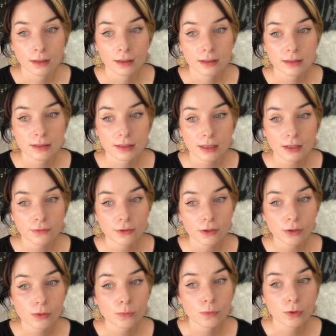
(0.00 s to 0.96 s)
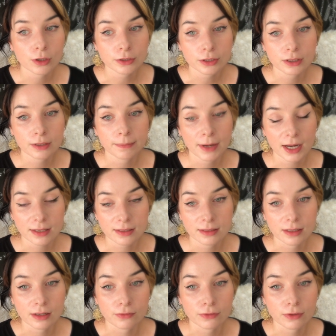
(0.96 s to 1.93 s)
See if you can watch the
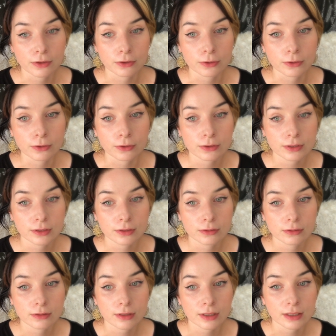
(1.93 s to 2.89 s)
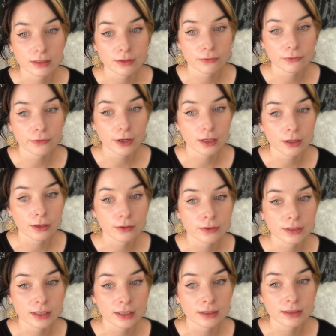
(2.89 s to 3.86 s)
passing of the thought as it
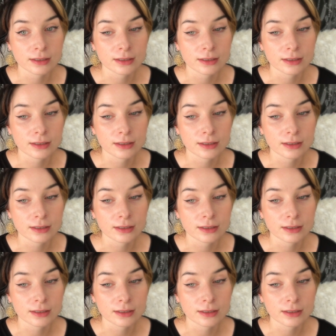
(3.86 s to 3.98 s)
follows its